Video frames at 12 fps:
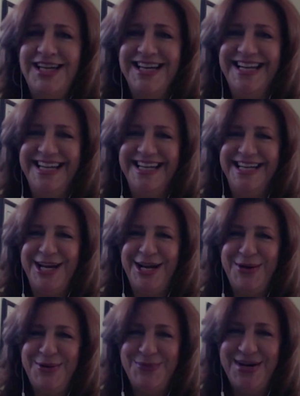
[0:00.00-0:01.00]
You
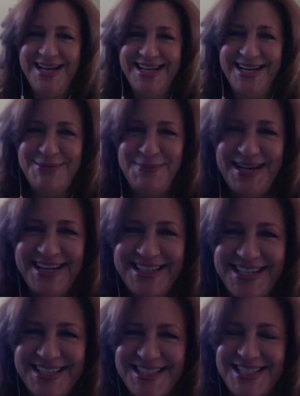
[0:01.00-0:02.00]
don't want to be a
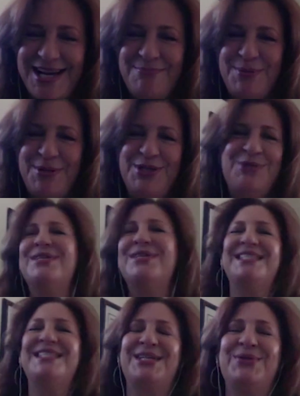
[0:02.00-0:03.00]
Gestapo. You want
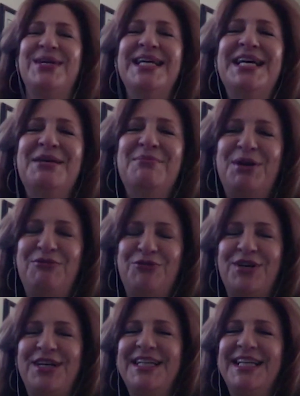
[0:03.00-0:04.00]
to be
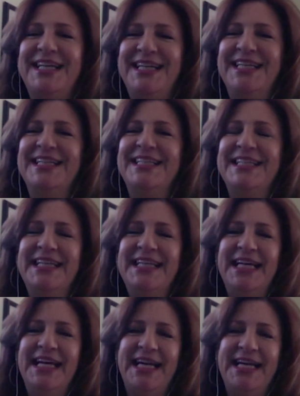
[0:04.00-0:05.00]
friendly
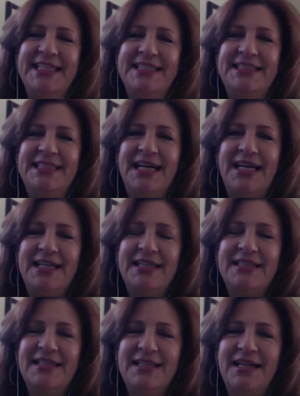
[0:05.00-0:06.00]
and
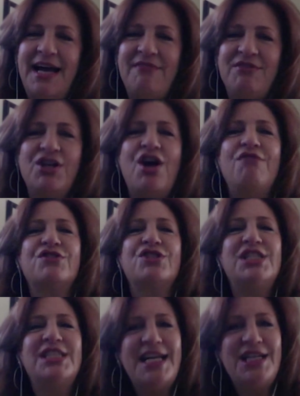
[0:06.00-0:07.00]
have a
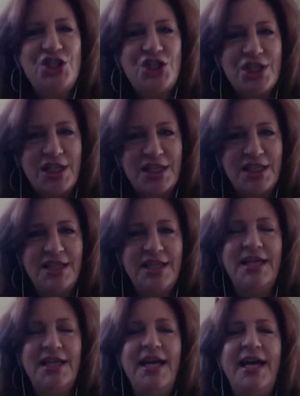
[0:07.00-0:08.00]
conversation.
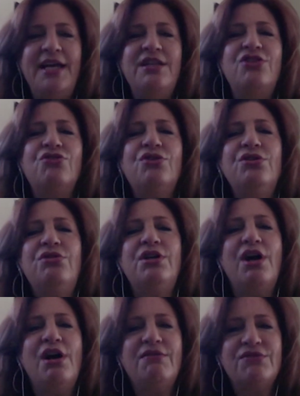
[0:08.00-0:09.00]
And through the
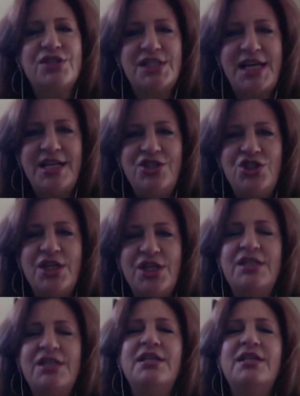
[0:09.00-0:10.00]

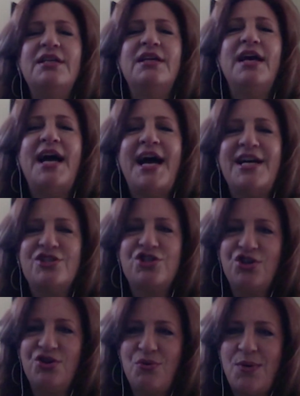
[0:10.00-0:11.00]
conversation, ask
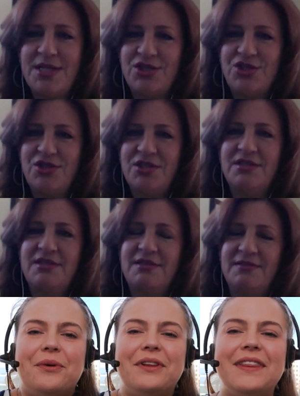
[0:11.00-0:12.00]
your questions.
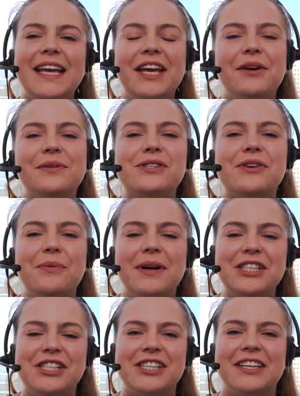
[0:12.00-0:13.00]
Well, thank you so
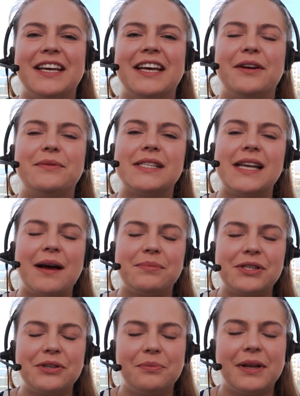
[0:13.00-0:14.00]
much, Jillian. It was an
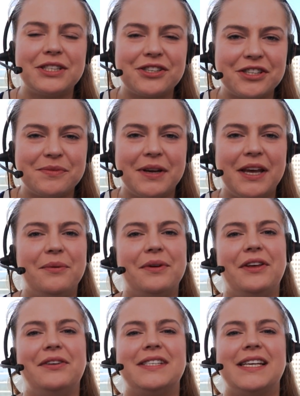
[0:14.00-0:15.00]
absolute pleasure speaking
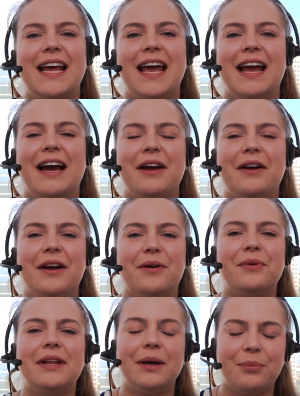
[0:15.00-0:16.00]
with you today.
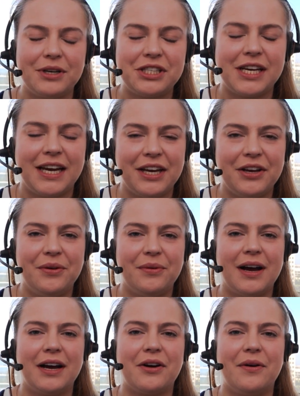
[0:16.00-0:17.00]
I really appreciate
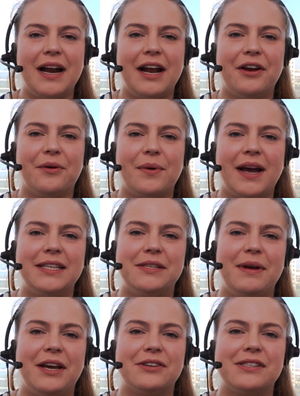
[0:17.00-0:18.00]
you going out of your way
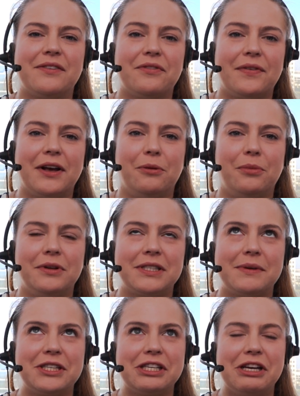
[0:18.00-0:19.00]
to make yourself available,
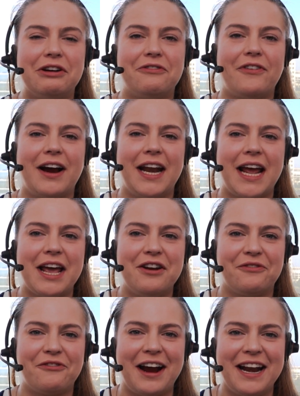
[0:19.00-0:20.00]
especially on a Friday.
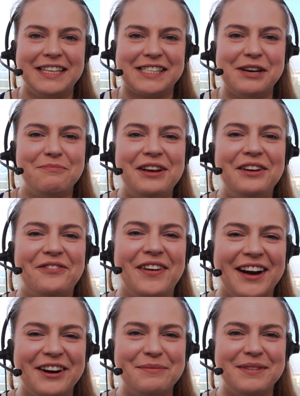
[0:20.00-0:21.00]
I know Fridays can be
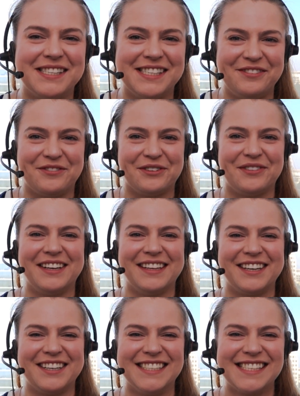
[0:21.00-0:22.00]
very busy for
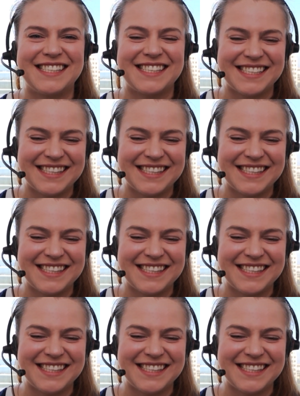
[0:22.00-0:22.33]
realtors.